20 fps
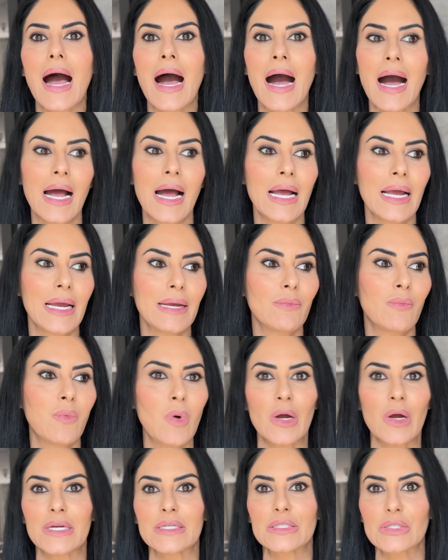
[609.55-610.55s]
I
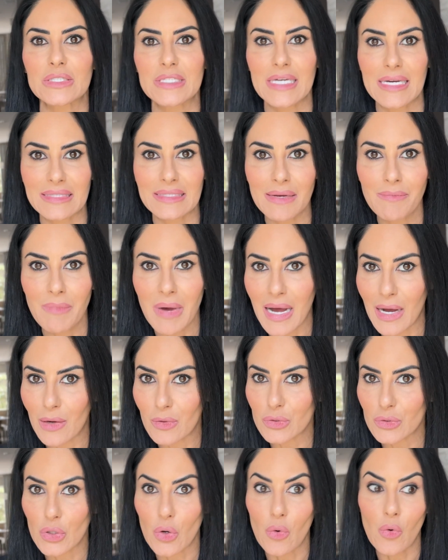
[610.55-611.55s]
wanted to take them
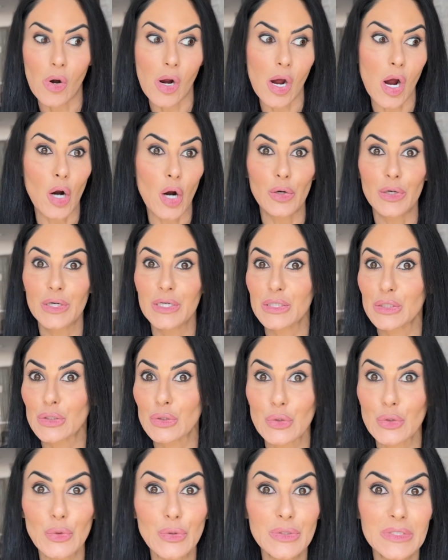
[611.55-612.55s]
out, or I already
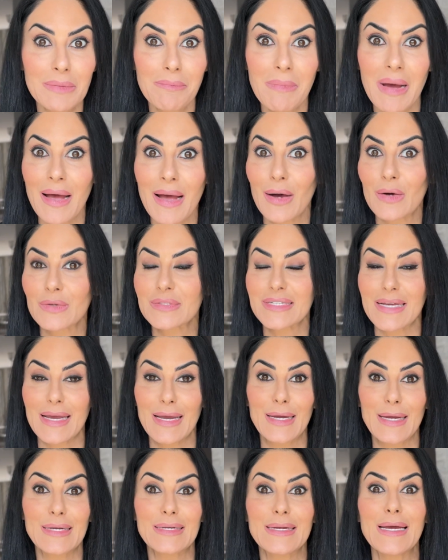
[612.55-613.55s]
took them out,
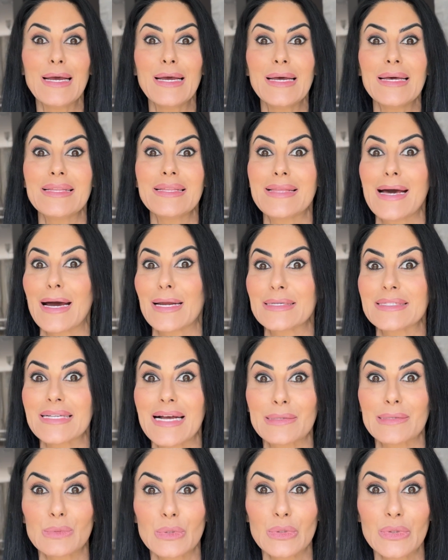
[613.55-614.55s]
and that
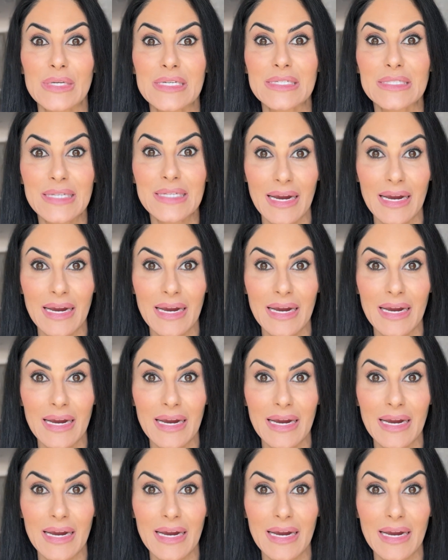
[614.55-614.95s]
is actually